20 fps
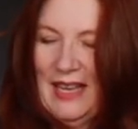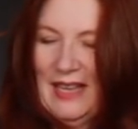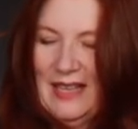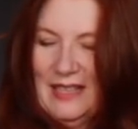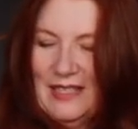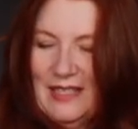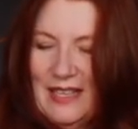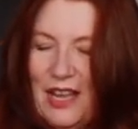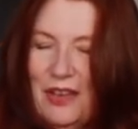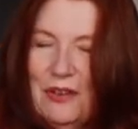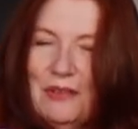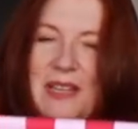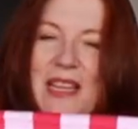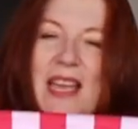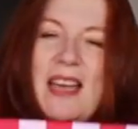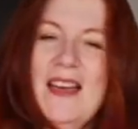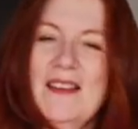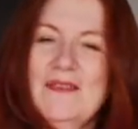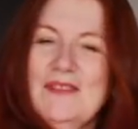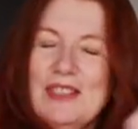So
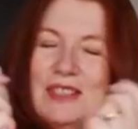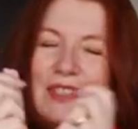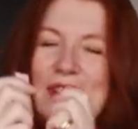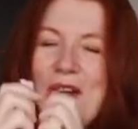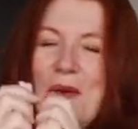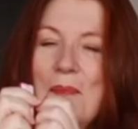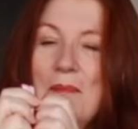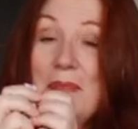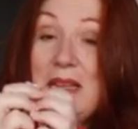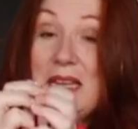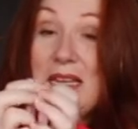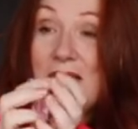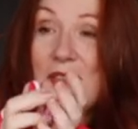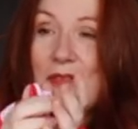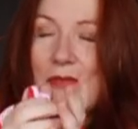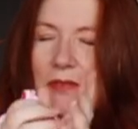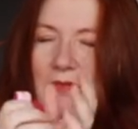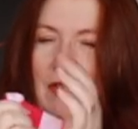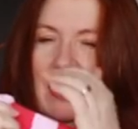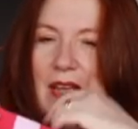yeah, I've just got a
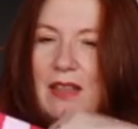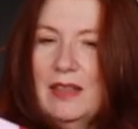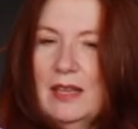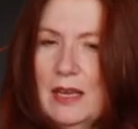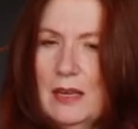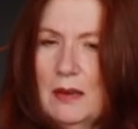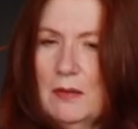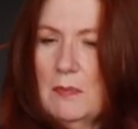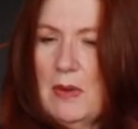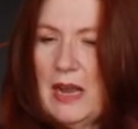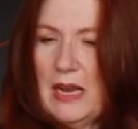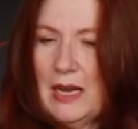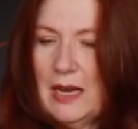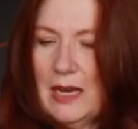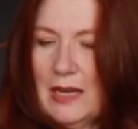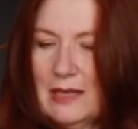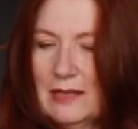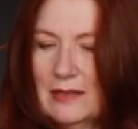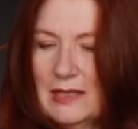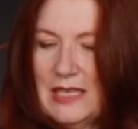metre of it. I think I can make a
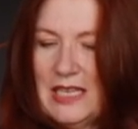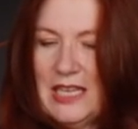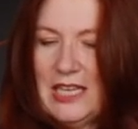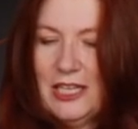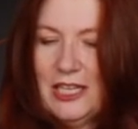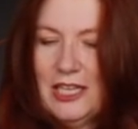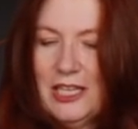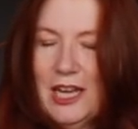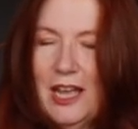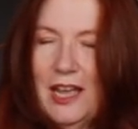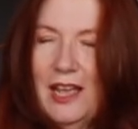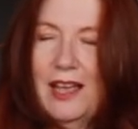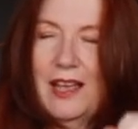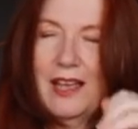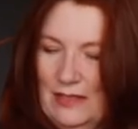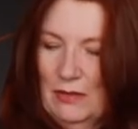little t-shirt.